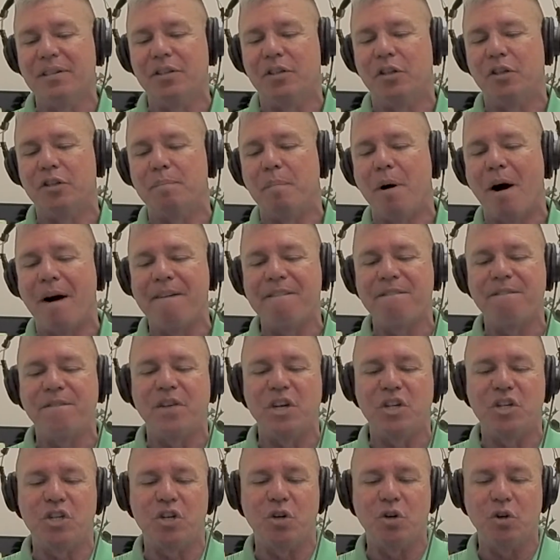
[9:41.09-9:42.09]
This is Mark
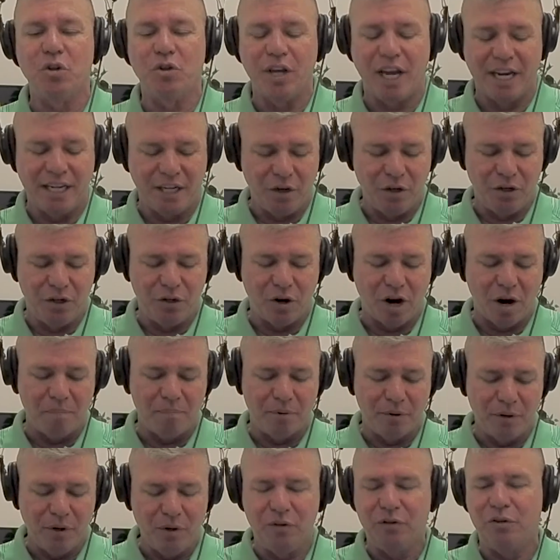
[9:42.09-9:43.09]
Fisher. Thank you to our
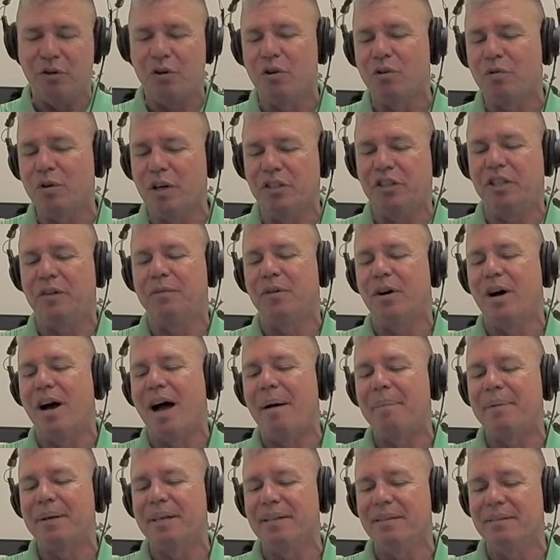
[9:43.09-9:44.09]
producer, Christopher
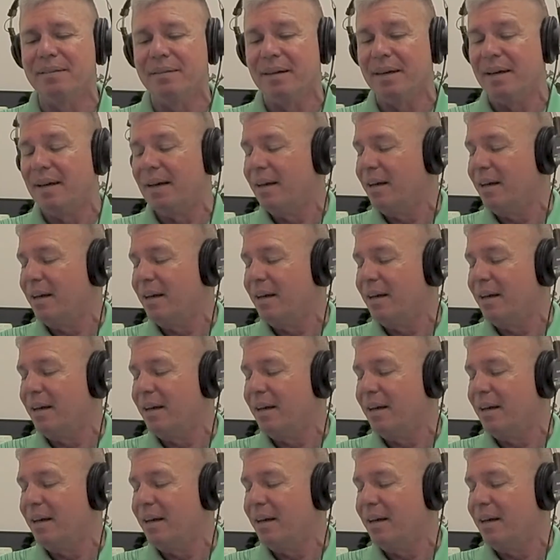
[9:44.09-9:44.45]
Hopkins.